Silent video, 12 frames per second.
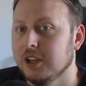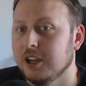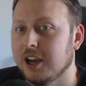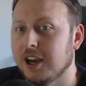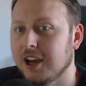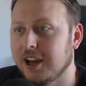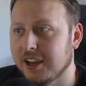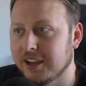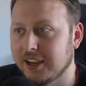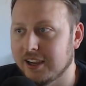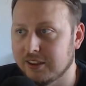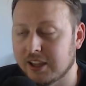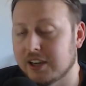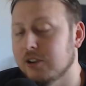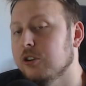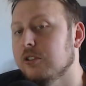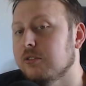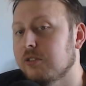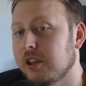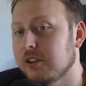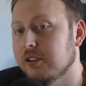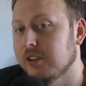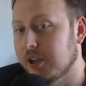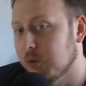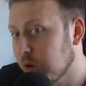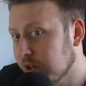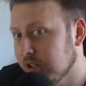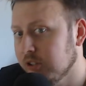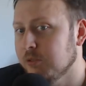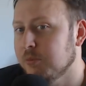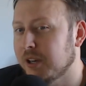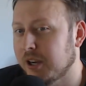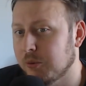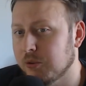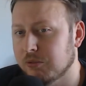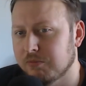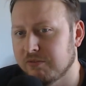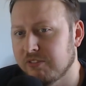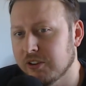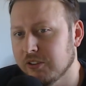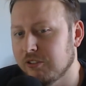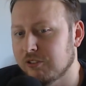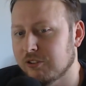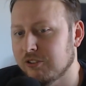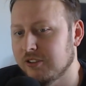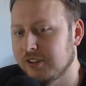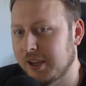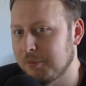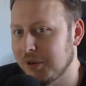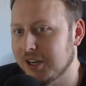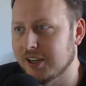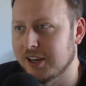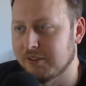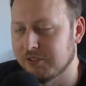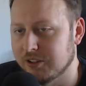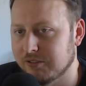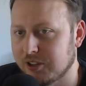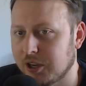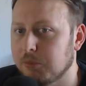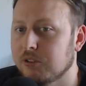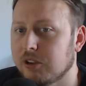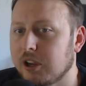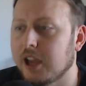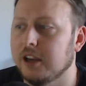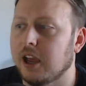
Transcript: Uh, that or rather that I wanted to do, but I was fairly certain I may not have enough time because I, I,